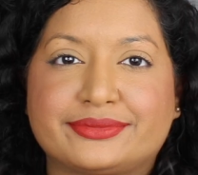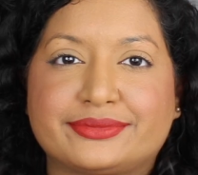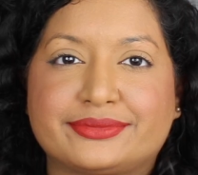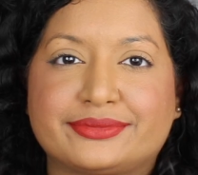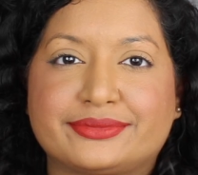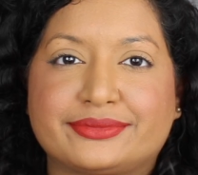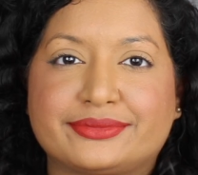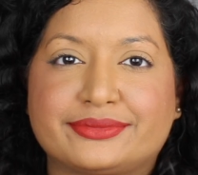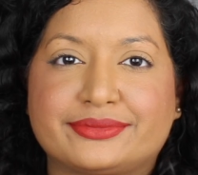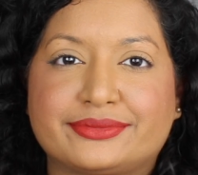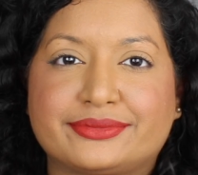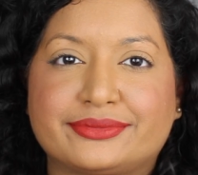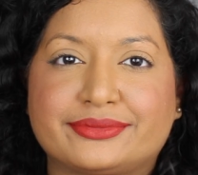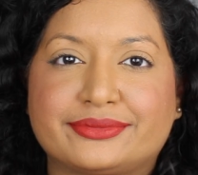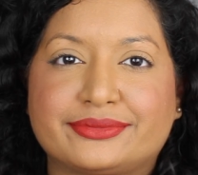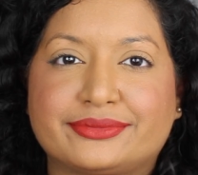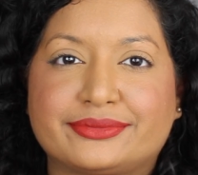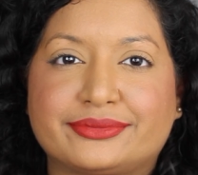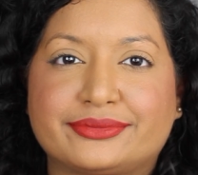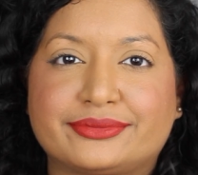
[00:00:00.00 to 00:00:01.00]

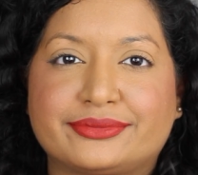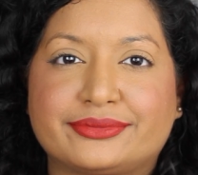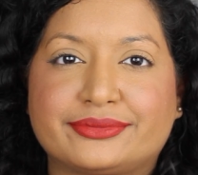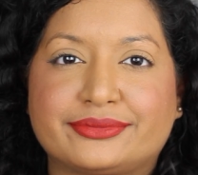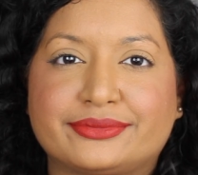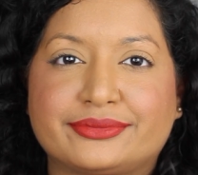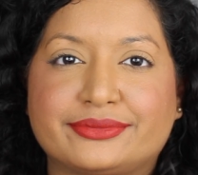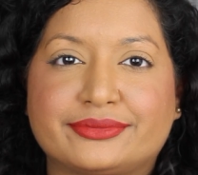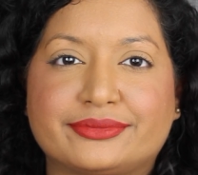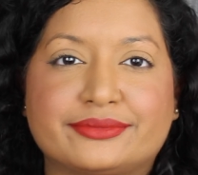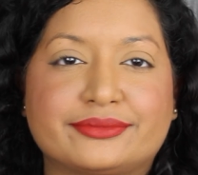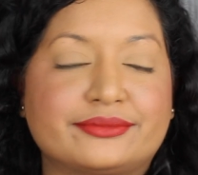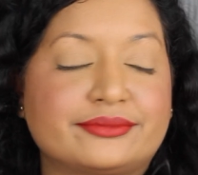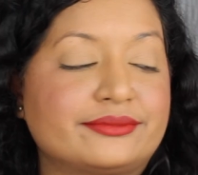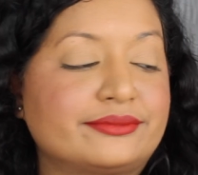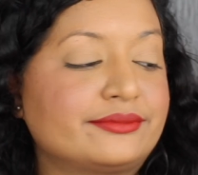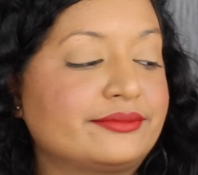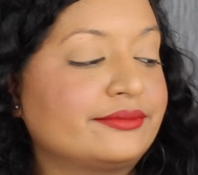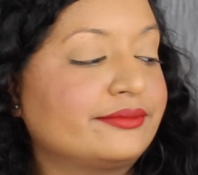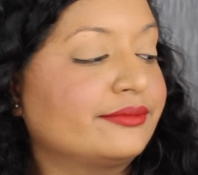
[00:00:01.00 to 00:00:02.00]

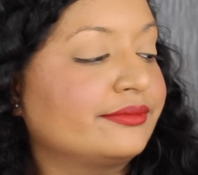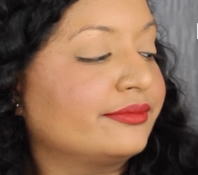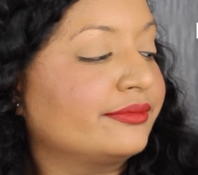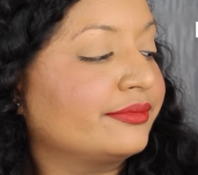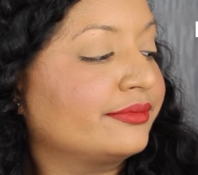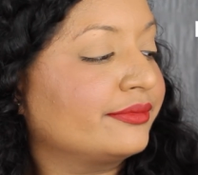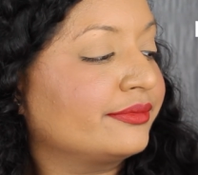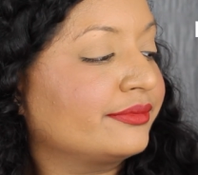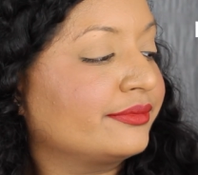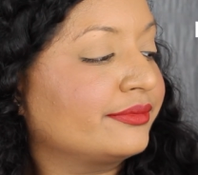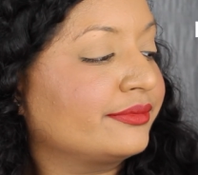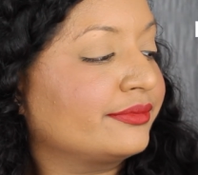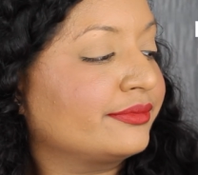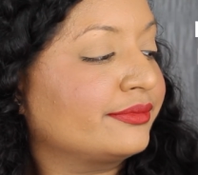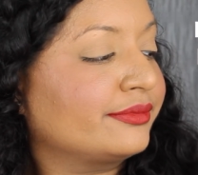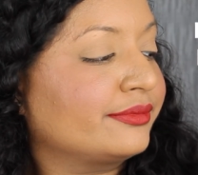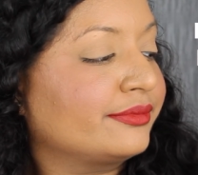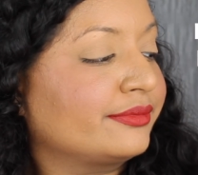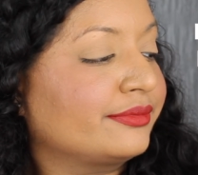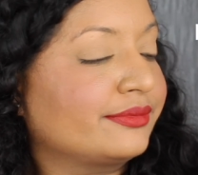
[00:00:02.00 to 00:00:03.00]

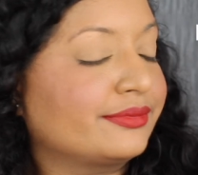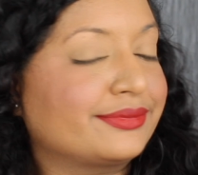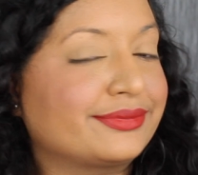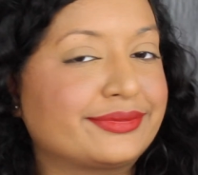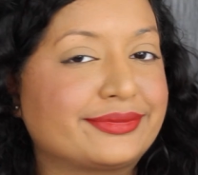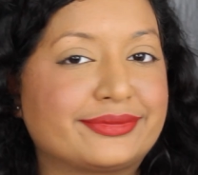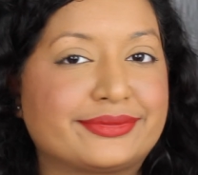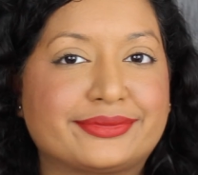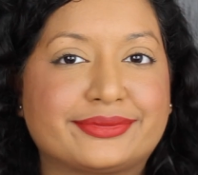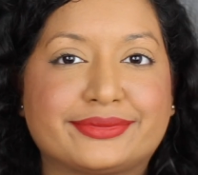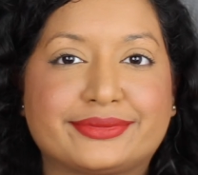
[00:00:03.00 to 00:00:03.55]
(no one is talking)